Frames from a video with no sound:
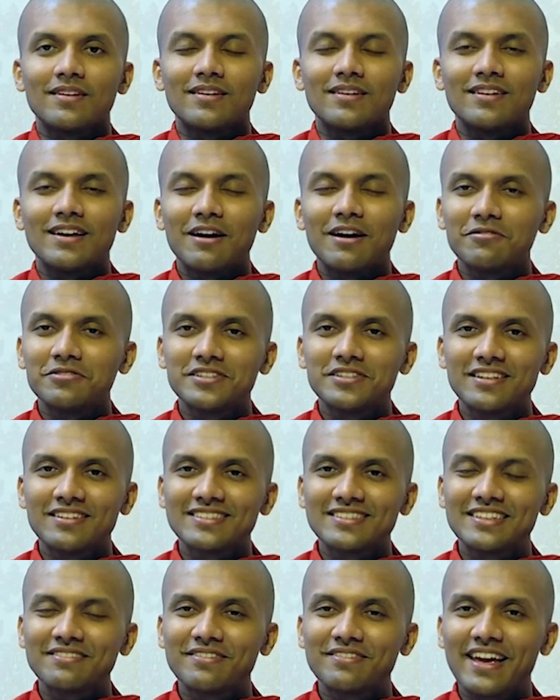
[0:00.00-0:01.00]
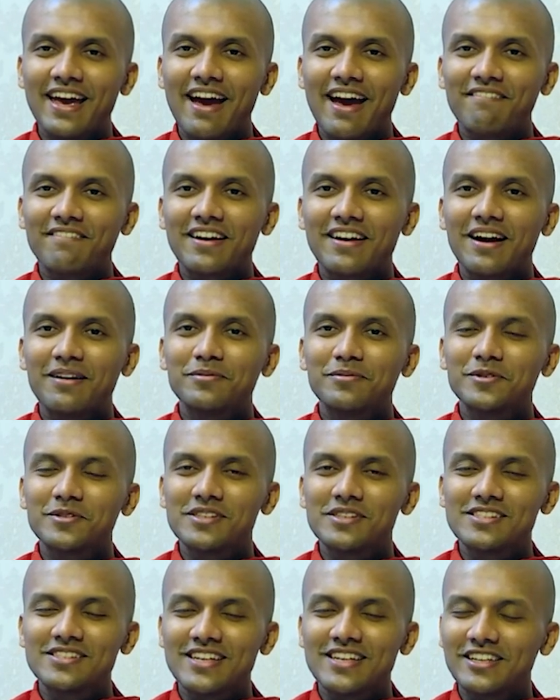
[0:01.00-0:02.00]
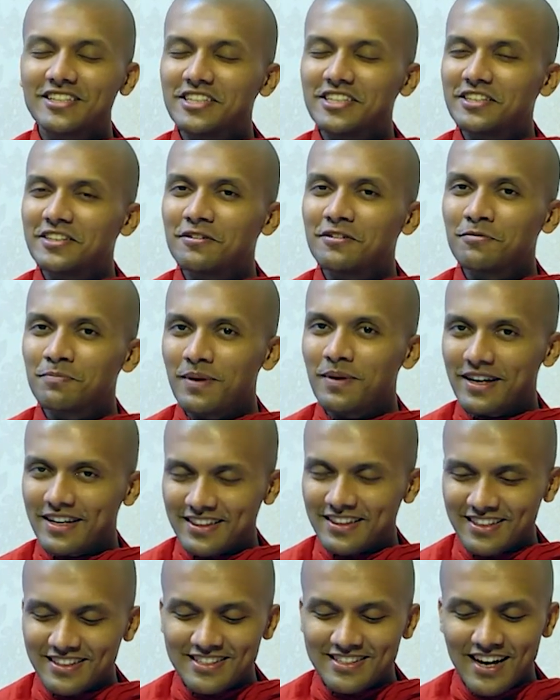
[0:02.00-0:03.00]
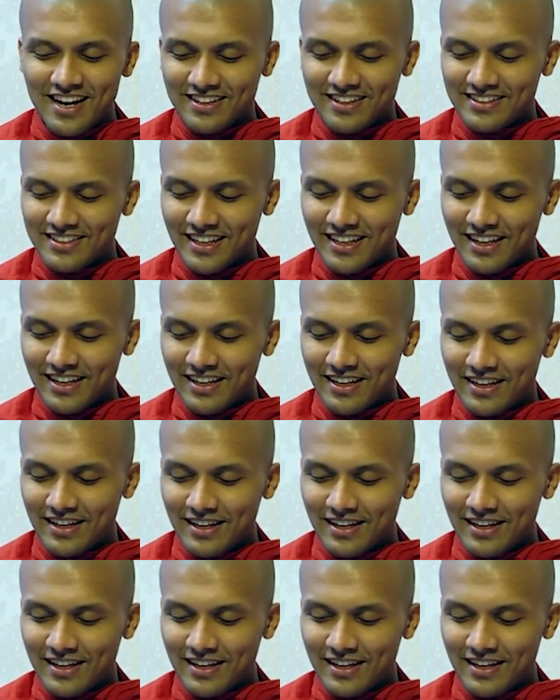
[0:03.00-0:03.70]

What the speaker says: Now children, we have come to the session of Parity Chanting.